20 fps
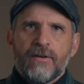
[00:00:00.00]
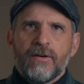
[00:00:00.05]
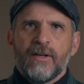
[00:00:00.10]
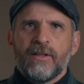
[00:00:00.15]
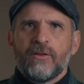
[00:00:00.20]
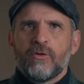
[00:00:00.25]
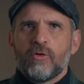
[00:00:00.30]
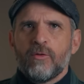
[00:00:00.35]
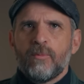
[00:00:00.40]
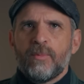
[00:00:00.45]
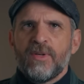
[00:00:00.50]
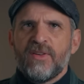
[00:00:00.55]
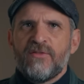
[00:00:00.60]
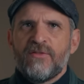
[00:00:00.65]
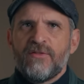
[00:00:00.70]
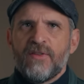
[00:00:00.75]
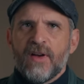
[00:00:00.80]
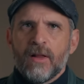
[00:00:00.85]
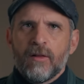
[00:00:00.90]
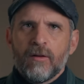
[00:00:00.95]
it could be
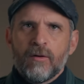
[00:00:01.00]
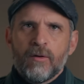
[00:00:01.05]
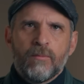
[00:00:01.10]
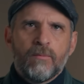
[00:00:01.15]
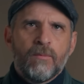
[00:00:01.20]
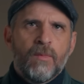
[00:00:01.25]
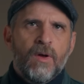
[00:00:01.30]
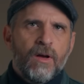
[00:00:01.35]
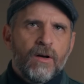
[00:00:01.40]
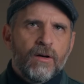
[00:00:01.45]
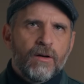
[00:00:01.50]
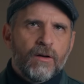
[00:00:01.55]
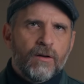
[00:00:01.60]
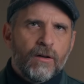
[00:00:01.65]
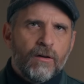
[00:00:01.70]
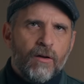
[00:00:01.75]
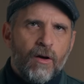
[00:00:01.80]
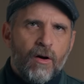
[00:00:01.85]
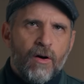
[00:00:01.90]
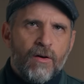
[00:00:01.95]
vellum,
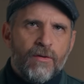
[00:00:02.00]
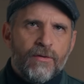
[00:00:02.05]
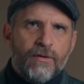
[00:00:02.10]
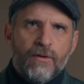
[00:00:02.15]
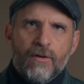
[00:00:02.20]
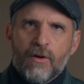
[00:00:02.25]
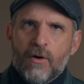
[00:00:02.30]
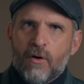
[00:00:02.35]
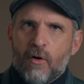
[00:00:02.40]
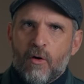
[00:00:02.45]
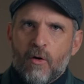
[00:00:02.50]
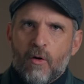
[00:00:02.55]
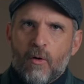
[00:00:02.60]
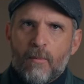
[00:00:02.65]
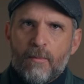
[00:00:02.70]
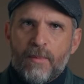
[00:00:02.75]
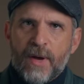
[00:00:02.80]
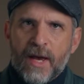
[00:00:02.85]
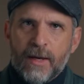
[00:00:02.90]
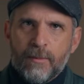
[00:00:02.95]
cloth,
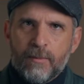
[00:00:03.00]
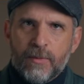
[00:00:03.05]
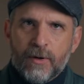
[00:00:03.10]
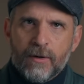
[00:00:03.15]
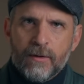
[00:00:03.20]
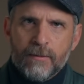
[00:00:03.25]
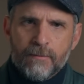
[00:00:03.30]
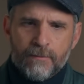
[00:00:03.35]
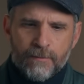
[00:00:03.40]
or paper.